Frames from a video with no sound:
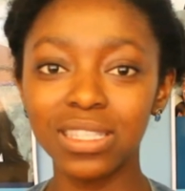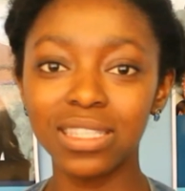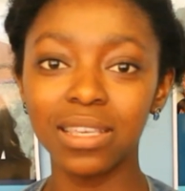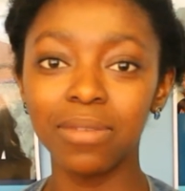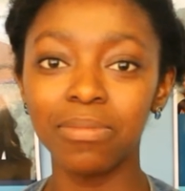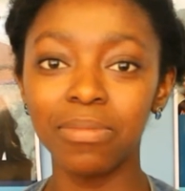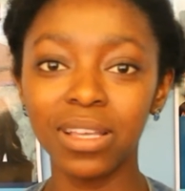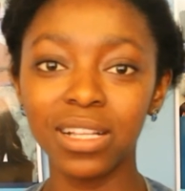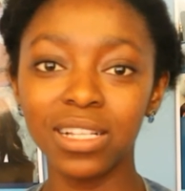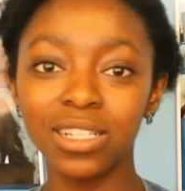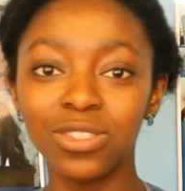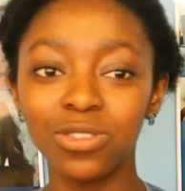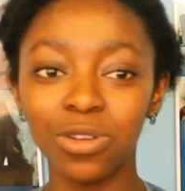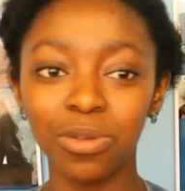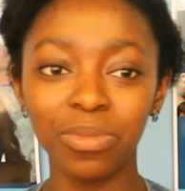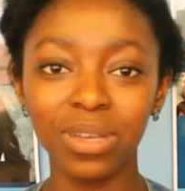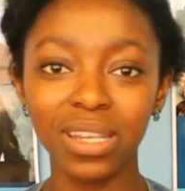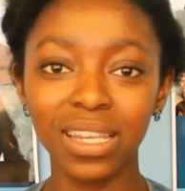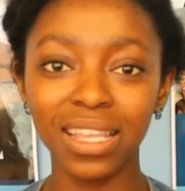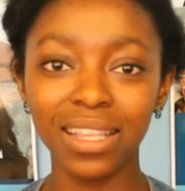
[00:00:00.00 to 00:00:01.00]
it's a male
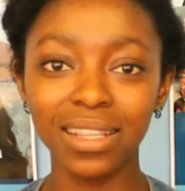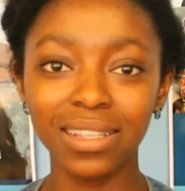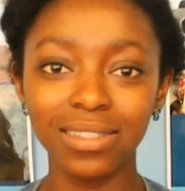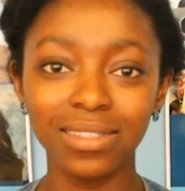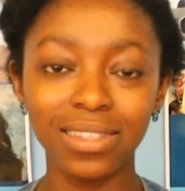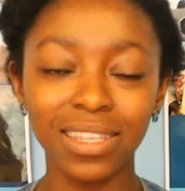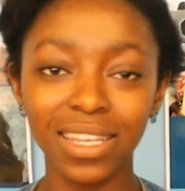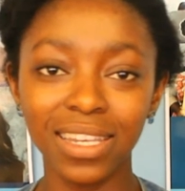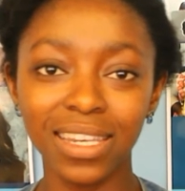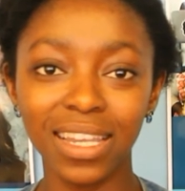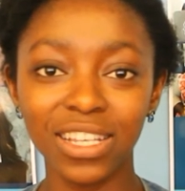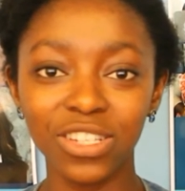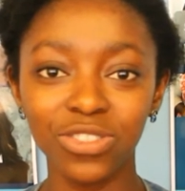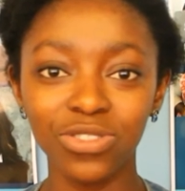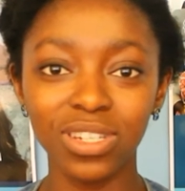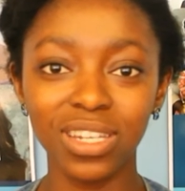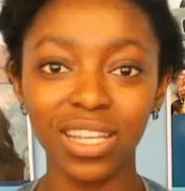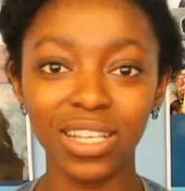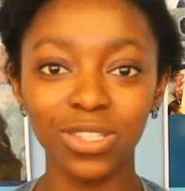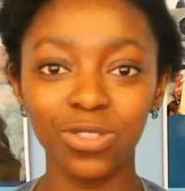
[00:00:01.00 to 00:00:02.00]
dominant
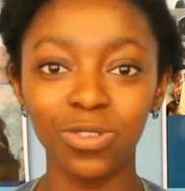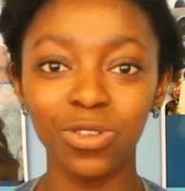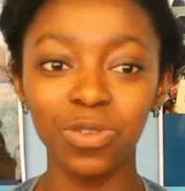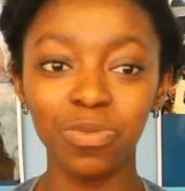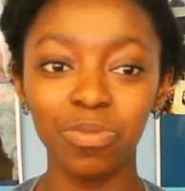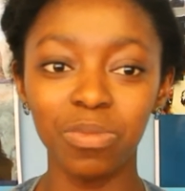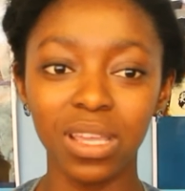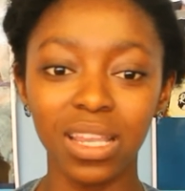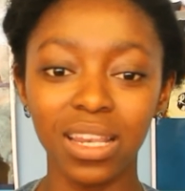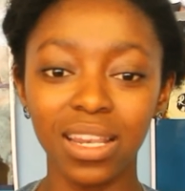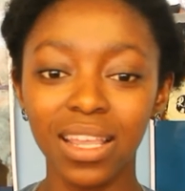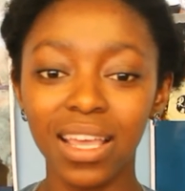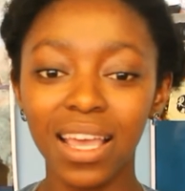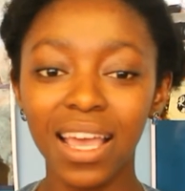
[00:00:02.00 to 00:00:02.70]
industry does not mean